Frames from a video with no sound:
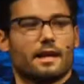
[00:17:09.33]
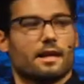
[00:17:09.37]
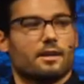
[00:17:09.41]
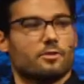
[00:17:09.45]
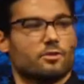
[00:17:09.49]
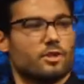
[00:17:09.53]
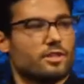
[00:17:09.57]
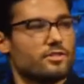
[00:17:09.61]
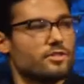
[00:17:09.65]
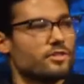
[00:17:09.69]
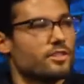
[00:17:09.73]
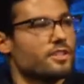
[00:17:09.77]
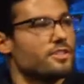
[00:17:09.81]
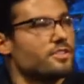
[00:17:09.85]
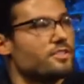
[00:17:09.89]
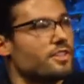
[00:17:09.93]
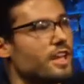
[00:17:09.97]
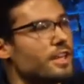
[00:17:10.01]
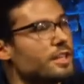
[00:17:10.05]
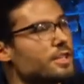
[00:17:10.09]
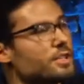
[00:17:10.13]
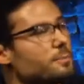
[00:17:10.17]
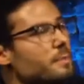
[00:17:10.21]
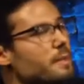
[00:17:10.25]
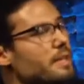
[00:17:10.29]
Jesus can
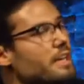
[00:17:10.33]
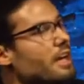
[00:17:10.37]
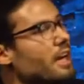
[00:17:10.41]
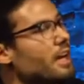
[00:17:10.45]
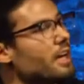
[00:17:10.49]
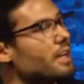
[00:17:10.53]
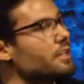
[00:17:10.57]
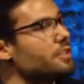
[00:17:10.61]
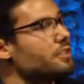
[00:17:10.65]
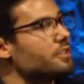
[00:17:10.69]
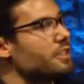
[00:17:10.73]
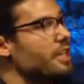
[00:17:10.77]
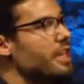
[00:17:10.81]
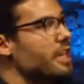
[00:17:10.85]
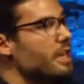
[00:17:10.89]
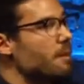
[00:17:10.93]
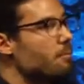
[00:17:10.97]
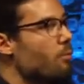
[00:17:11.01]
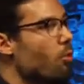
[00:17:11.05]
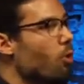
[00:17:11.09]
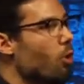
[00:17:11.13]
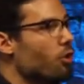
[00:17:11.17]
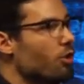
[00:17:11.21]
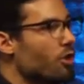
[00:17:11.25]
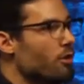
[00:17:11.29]
say this because he,
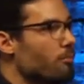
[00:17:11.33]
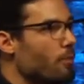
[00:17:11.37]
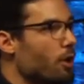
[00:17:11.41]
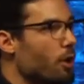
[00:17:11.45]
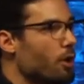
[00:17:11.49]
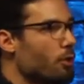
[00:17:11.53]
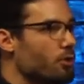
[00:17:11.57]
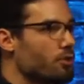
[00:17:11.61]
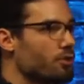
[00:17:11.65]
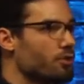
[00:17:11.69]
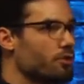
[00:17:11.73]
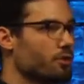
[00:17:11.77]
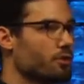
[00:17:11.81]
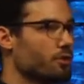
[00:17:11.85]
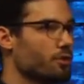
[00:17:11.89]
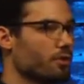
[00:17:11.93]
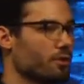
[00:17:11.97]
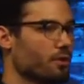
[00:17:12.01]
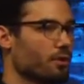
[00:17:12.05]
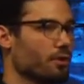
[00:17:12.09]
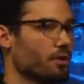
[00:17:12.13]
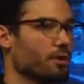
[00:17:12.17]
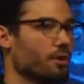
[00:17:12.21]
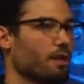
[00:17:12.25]
more than most,